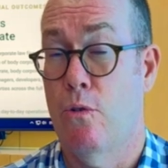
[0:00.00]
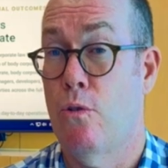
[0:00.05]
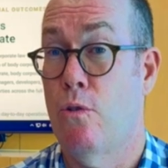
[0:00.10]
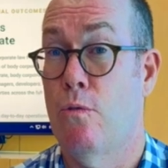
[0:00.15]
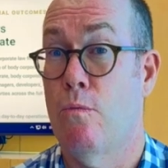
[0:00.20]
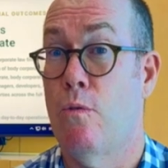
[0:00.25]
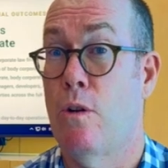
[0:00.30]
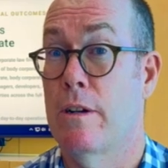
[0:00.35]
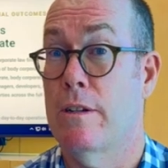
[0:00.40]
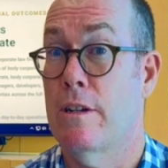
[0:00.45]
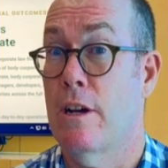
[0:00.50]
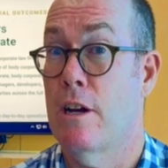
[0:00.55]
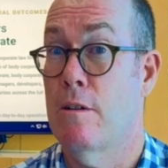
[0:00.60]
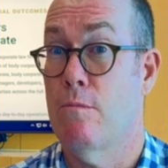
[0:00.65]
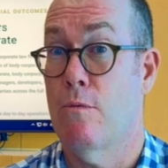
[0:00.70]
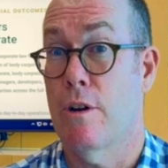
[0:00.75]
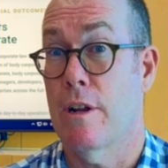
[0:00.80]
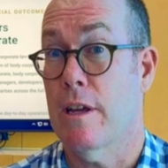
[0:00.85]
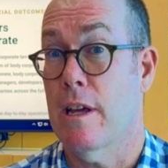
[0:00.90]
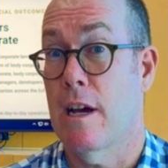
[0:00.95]
or
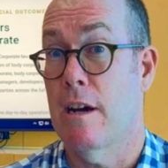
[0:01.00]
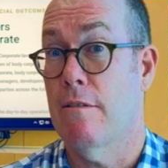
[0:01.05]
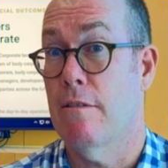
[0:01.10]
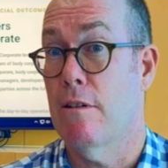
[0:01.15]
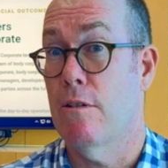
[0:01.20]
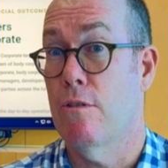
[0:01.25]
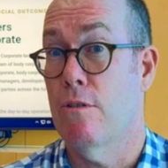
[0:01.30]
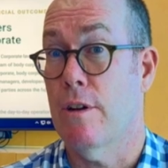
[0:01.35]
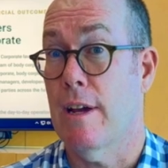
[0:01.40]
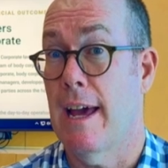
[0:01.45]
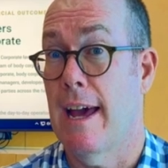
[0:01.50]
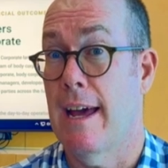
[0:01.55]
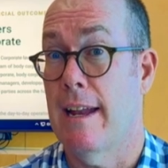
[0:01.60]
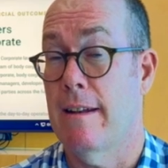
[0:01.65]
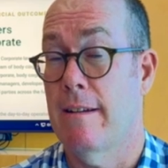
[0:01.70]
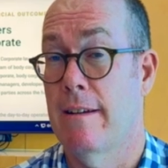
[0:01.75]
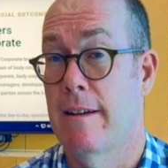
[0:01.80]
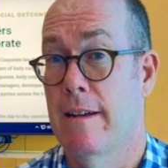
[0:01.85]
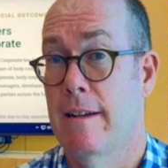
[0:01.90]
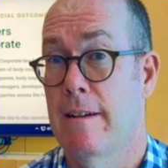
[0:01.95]
don't want to go and look
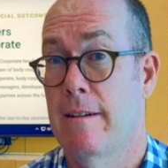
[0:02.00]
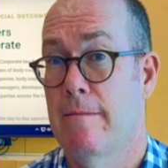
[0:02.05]
at